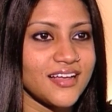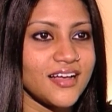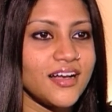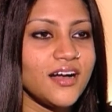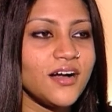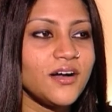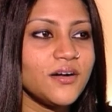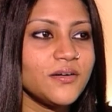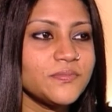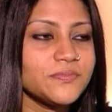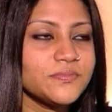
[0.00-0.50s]

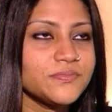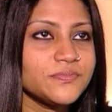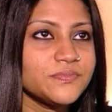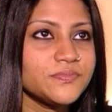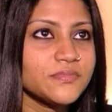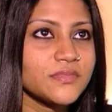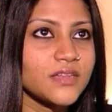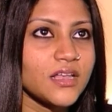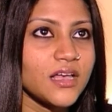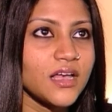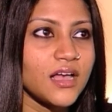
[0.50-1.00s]

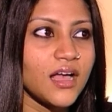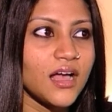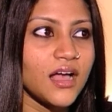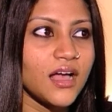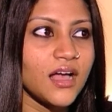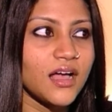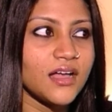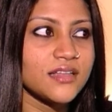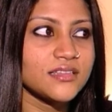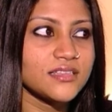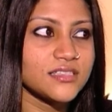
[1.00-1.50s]

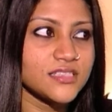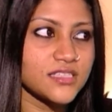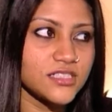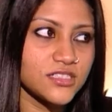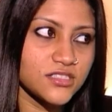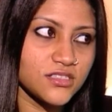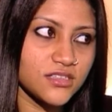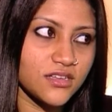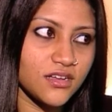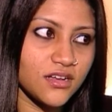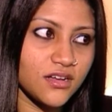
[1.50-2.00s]
This
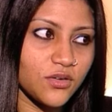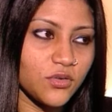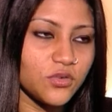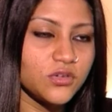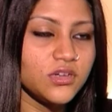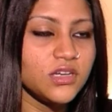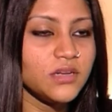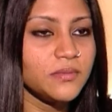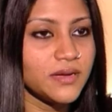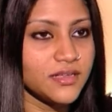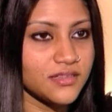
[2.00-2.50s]
is
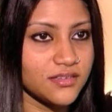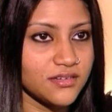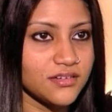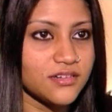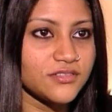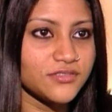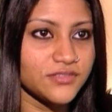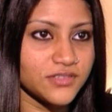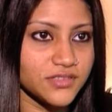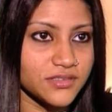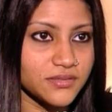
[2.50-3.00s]
only my
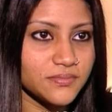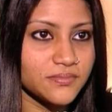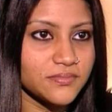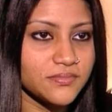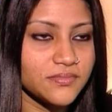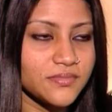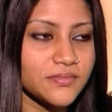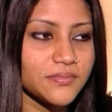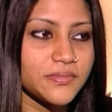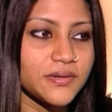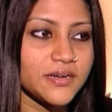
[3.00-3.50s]
third film,
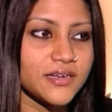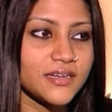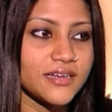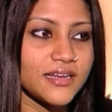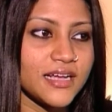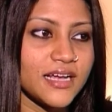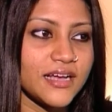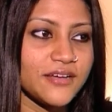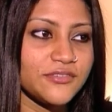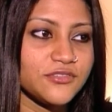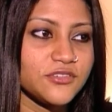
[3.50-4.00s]
but
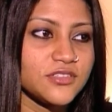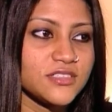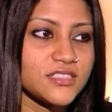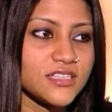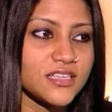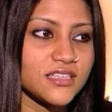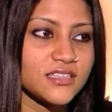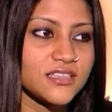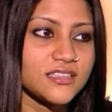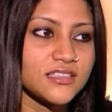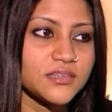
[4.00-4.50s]
I have to
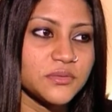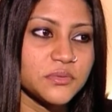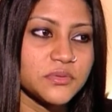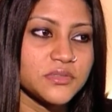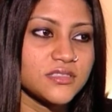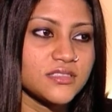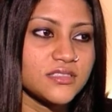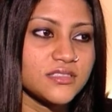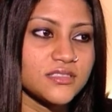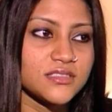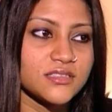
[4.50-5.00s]
say that it
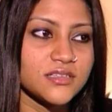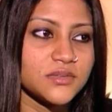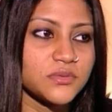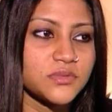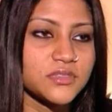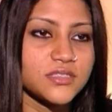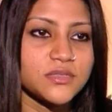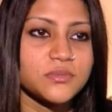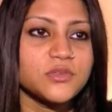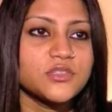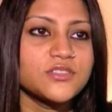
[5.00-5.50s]
was
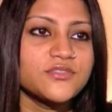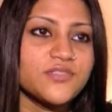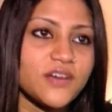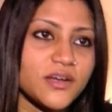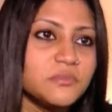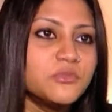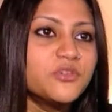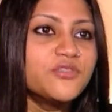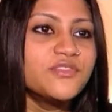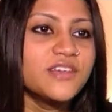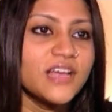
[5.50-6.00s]
the most
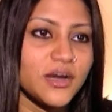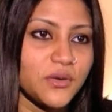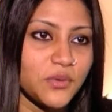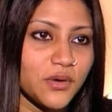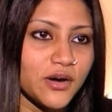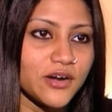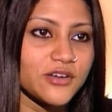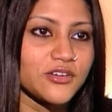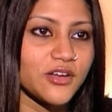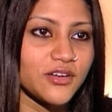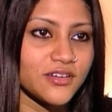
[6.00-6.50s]
fun movie I
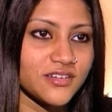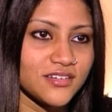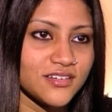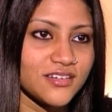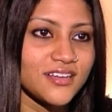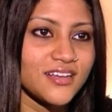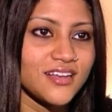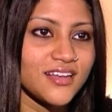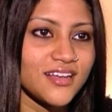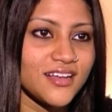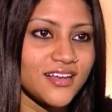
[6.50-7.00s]
worked on,
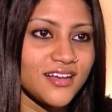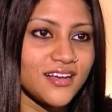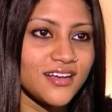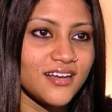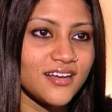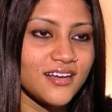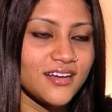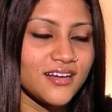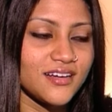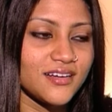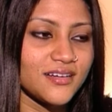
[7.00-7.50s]

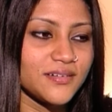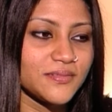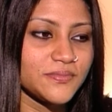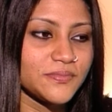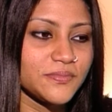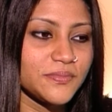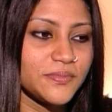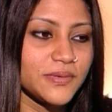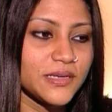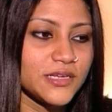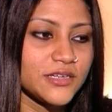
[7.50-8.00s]

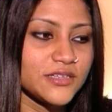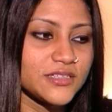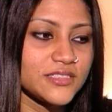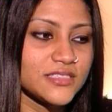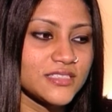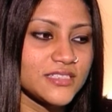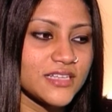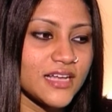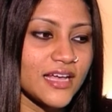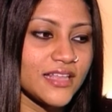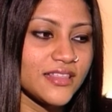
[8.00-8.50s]

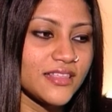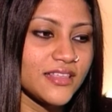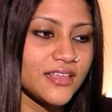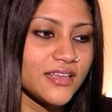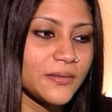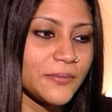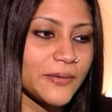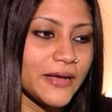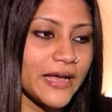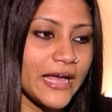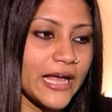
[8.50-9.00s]
because I
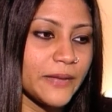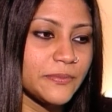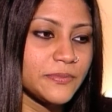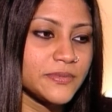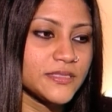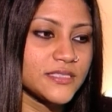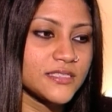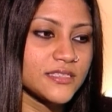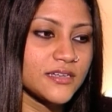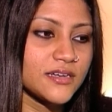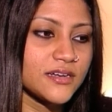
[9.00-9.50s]
think
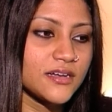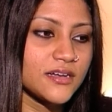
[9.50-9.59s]
perhaps